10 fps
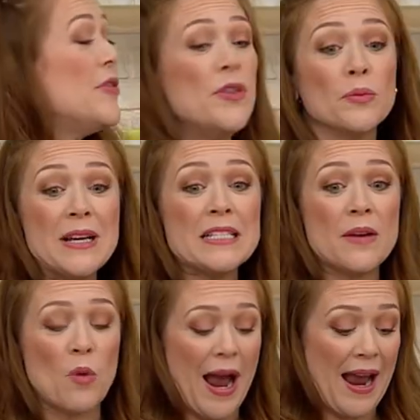The
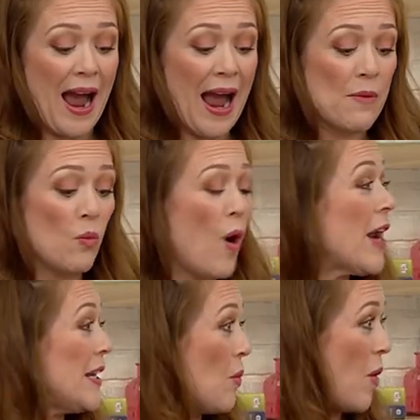reason why I
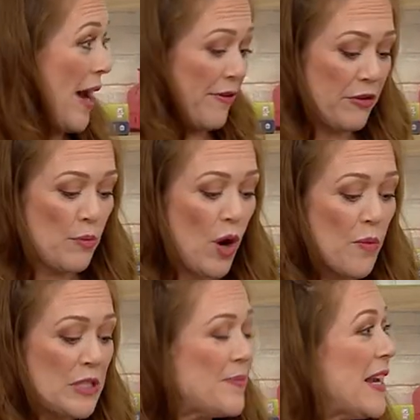wanted a wire-free bra
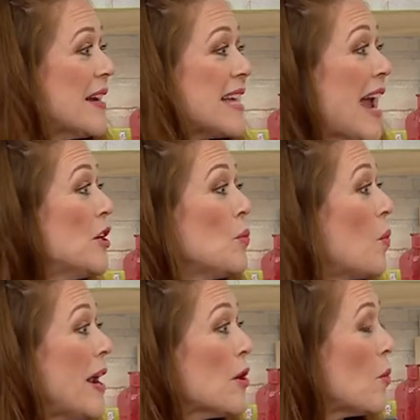was because I couldn't
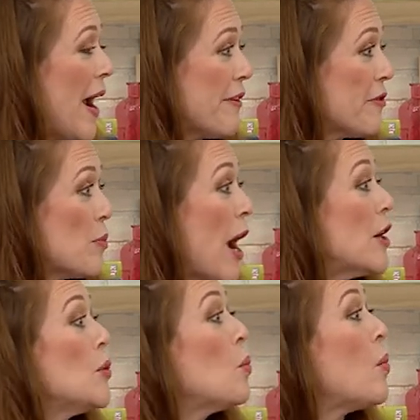wear a wire-free bra. I
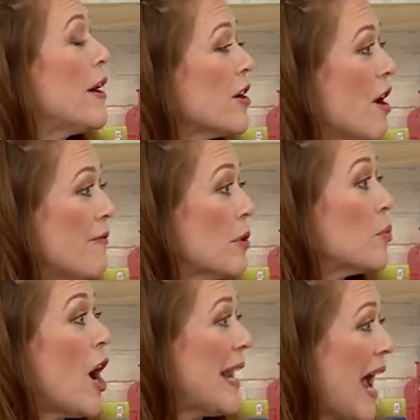couldn't wear a comfort
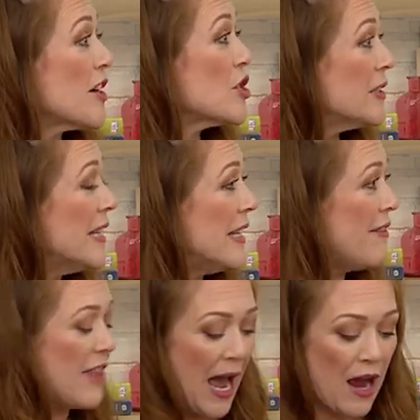bra and actually
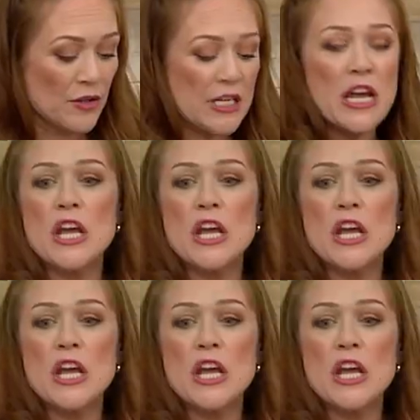leave the house.